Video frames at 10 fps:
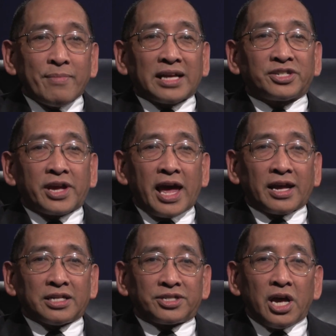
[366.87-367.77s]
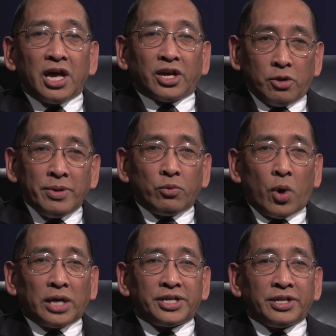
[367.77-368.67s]
Max Kakis. You've been
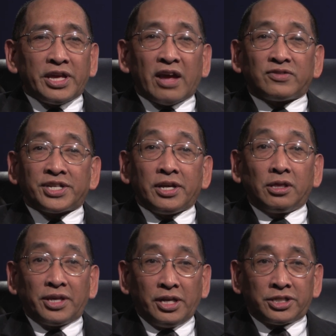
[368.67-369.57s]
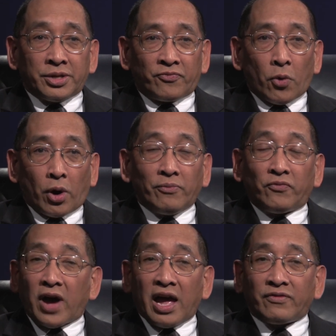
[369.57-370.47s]
watching the AFCEA Leadership Forum
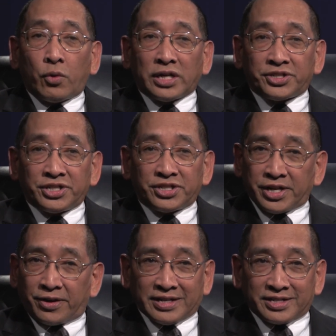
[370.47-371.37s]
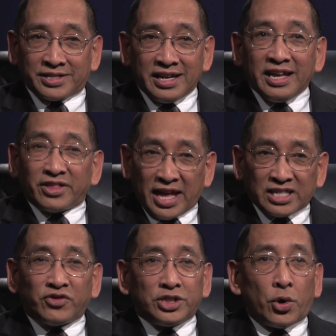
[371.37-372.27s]
5-Question Series.
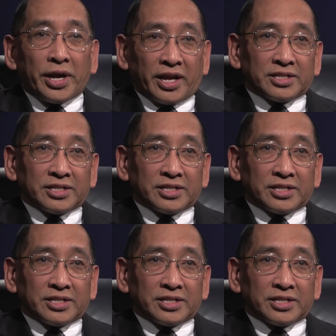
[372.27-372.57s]
Thanks for joining